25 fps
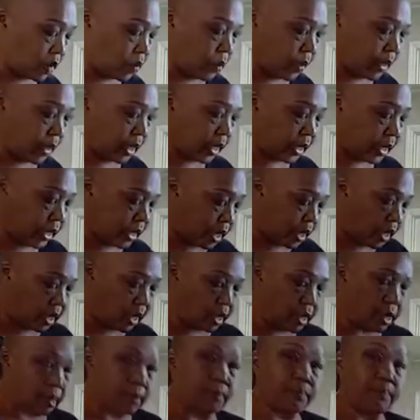quick
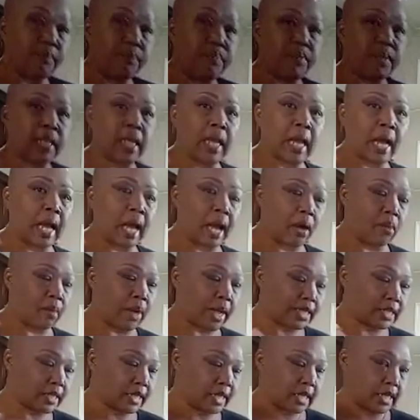how I
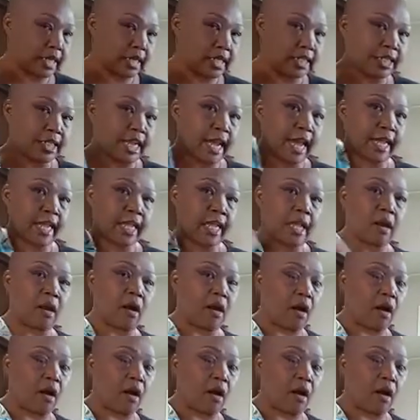take the jacket